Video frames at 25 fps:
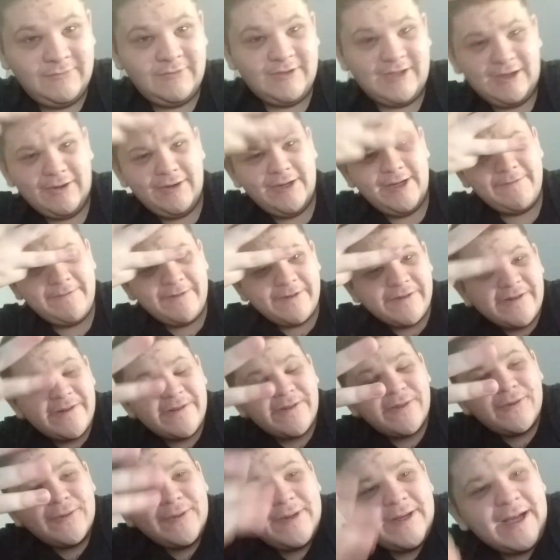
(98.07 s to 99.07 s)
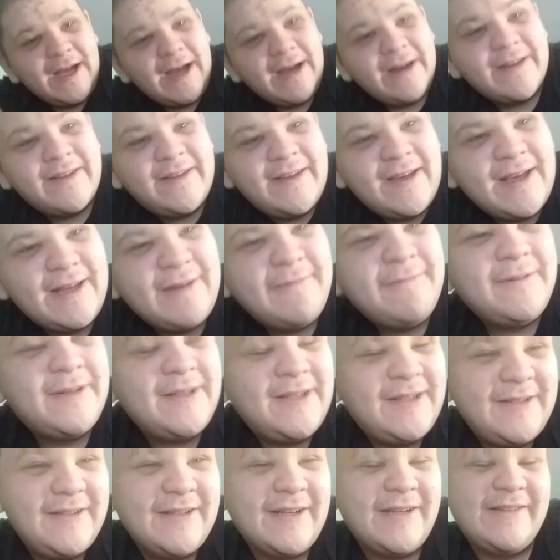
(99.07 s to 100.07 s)
I'll give this a 3 out of 10,
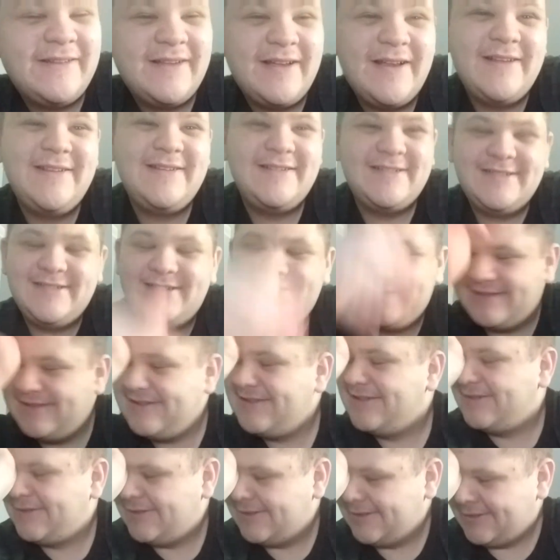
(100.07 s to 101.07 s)
because it's just...